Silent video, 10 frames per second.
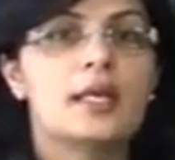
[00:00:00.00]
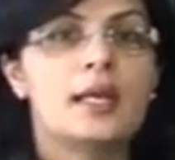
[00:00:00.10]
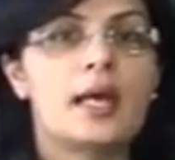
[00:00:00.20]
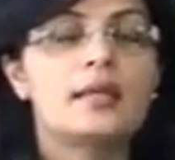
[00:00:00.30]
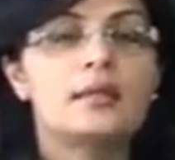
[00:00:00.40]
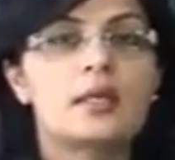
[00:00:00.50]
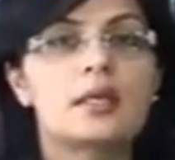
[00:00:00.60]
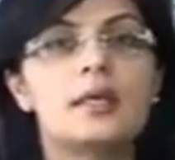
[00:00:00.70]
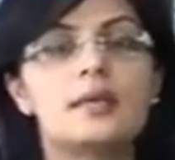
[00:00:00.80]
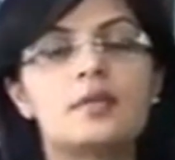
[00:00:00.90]
And I
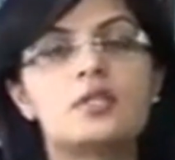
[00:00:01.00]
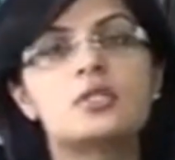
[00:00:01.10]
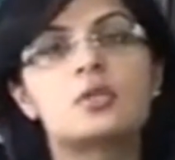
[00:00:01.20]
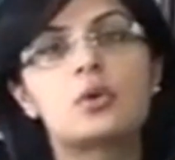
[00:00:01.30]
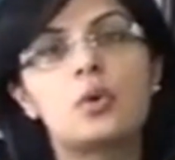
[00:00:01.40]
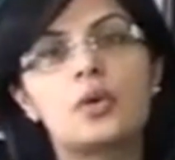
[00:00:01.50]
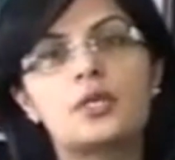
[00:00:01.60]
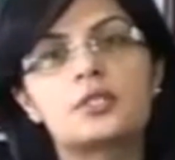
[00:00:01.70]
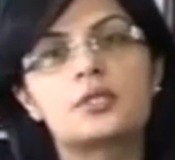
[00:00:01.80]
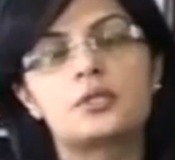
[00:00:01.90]
think this is a core
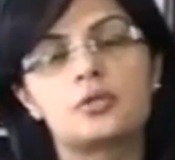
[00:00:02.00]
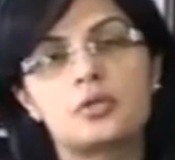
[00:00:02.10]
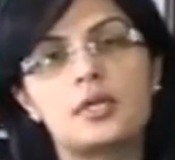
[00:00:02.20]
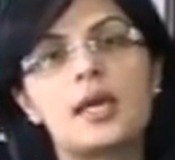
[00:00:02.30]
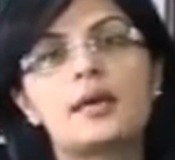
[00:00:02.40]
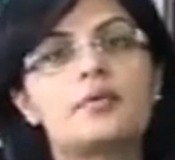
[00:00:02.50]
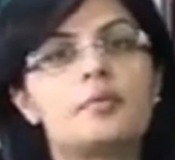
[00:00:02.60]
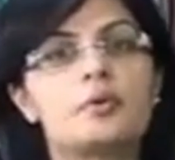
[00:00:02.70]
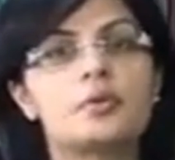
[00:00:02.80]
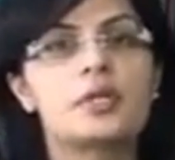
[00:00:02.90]
institutional
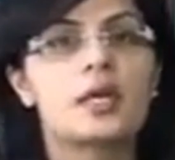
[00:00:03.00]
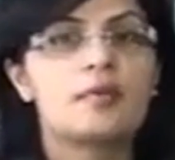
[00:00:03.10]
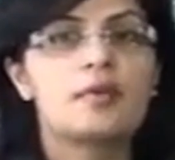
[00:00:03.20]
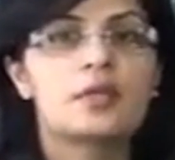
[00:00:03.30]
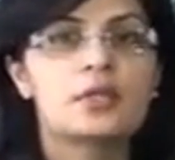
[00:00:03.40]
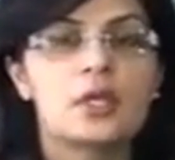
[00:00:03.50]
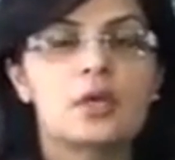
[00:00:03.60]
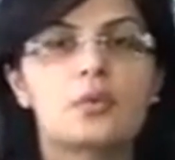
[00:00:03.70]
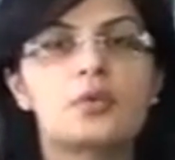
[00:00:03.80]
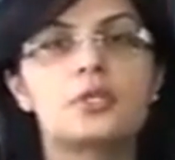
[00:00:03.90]
attribute in governance
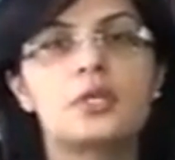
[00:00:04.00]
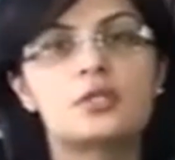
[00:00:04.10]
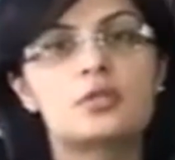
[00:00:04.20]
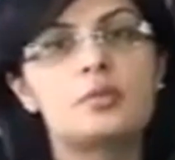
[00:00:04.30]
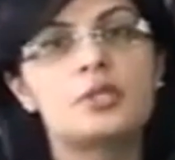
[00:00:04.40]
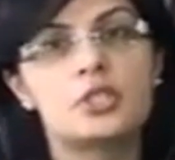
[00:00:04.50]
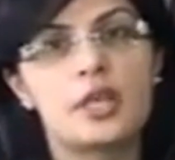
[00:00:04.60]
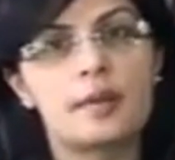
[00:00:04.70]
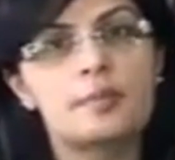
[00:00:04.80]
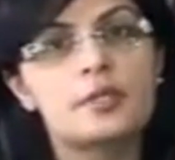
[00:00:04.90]
which needs to be
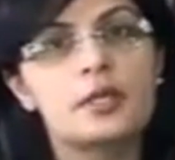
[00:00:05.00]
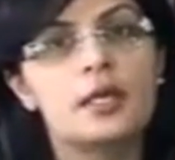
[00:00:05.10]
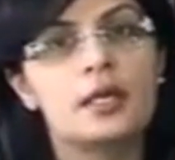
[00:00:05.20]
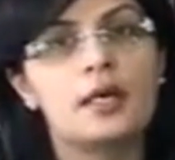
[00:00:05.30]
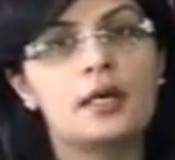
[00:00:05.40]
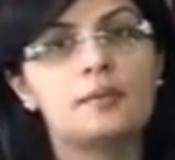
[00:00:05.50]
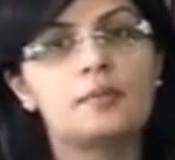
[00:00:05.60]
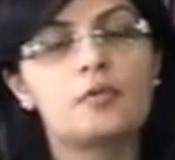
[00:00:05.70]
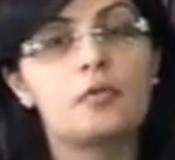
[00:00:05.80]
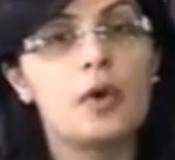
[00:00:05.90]
shaped um,
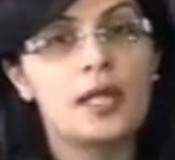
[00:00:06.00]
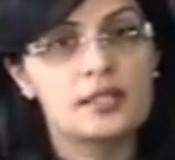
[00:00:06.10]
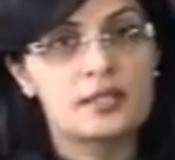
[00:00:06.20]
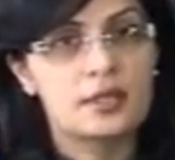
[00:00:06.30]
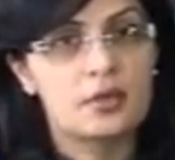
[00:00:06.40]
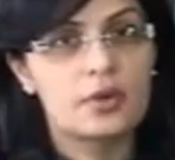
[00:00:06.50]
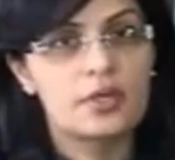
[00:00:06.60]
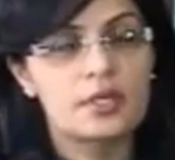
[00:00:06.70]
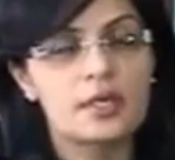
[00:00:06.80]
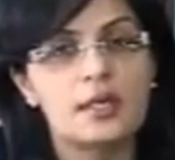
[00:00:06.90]
for health
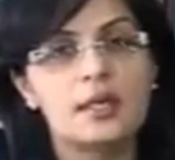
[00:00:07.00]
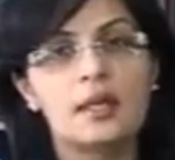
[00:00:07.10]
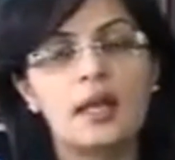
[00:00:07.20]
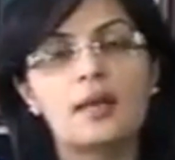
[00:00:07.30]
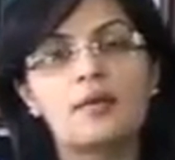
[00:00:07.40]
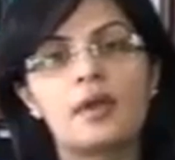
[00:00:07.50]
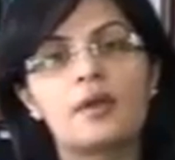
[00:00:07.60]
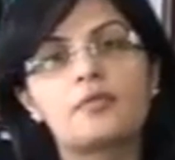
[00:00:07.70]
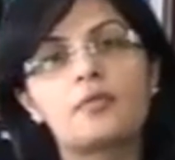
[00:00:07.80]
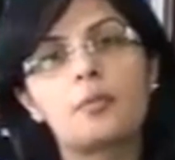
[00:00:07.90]
security and,
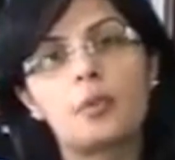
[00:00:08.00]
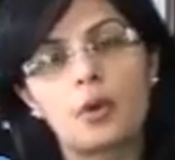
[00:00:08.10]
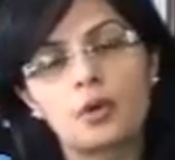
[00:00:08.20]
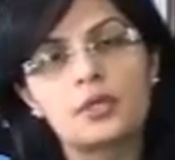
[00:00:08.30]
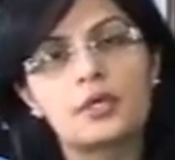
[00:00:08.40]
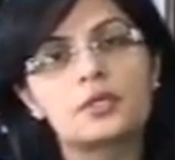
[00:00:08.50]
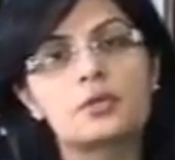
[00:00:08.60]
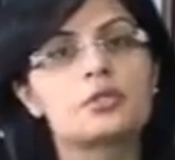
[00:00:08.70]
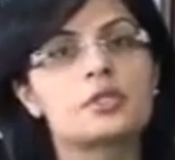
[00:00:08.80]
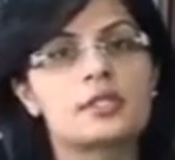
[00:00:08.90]
and for broader
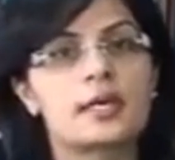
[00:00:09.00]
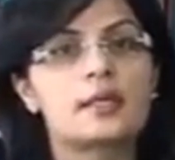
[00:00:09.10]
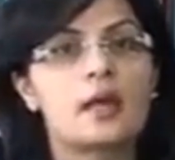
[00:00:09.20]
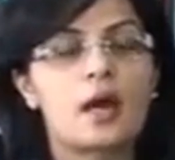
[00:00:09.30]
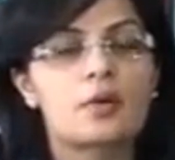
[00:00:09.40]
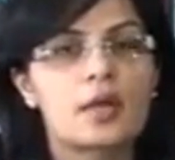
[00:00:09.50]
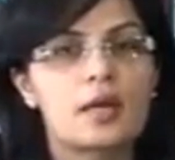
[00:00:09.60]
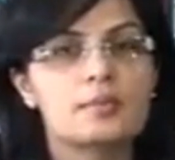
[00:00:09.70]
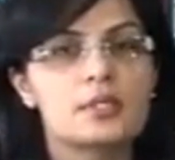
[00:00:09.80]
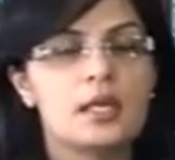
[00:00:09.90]
social sector
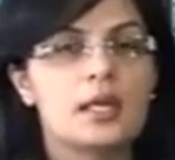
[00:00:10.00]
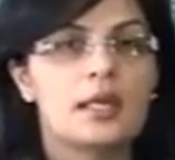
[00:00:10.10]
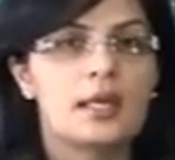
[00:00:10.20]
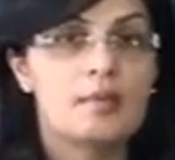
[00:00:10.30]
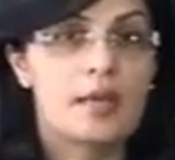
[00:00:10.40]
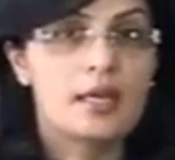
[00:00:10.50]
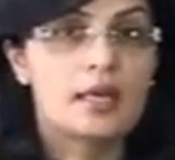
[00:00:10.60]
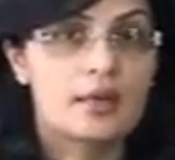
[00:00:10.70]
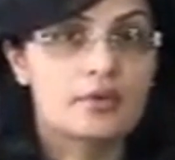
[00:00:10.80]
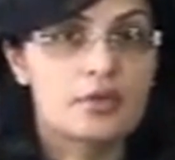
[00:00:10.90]
outcomes in many
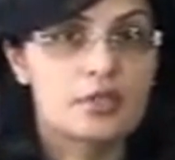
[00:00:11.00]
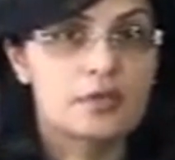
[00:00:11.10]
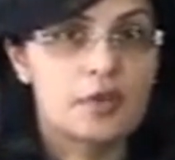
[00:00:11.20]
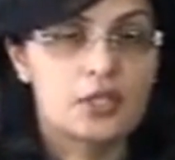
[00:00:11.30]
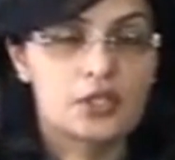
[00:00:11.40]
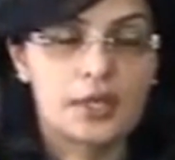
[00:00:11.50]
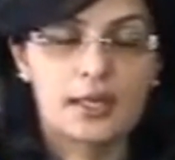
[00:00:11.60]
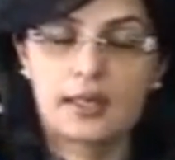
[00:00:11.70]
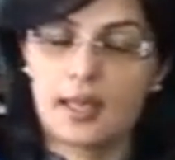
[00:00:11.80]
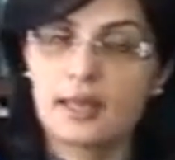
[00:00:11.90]
countries of Asia
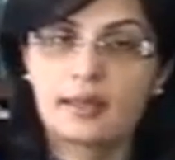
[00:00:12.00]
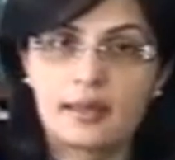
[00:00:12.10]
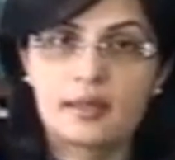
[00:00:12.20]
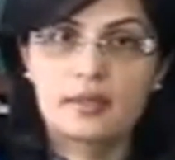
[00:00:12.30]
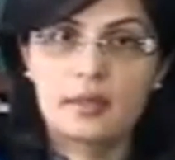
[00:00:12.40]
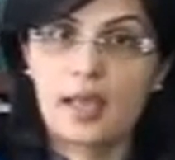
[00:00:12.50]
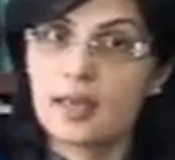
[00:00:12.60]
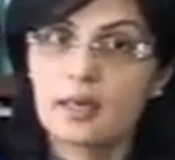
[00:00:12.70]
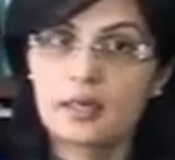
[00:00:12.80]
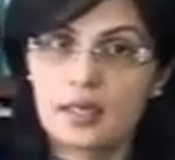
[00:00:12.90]
and, in,
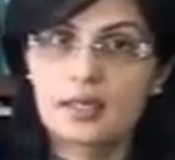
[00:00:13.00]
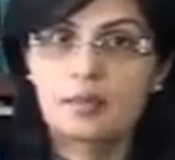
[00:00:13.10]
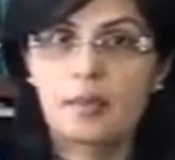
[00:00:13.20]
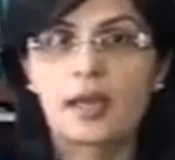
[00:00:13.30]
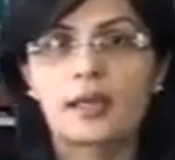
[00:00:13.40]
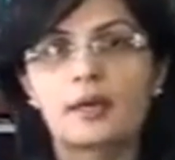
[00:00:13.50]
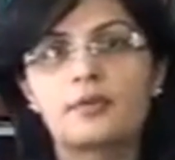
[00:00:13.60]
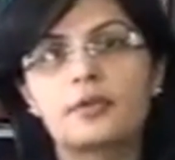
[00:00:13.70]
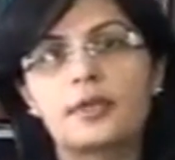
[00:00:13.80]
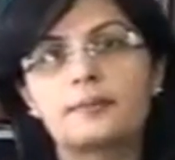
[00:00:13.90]
and indeed in my
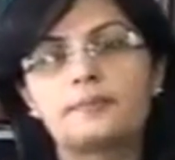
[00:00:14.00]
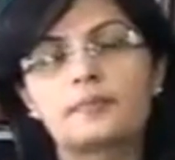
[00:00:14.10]
country.